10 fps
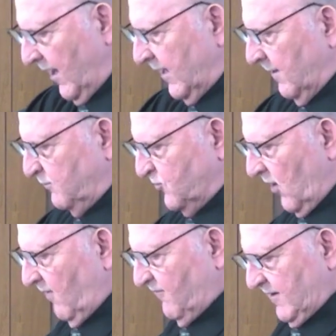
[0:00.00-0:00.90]
and
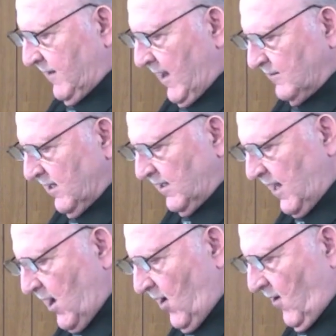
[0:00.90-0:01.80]
observing the
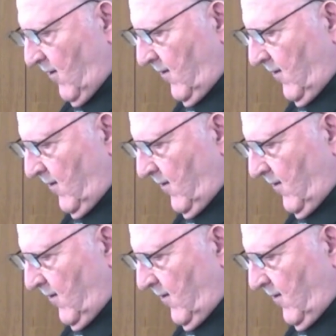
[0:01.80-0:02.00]
law.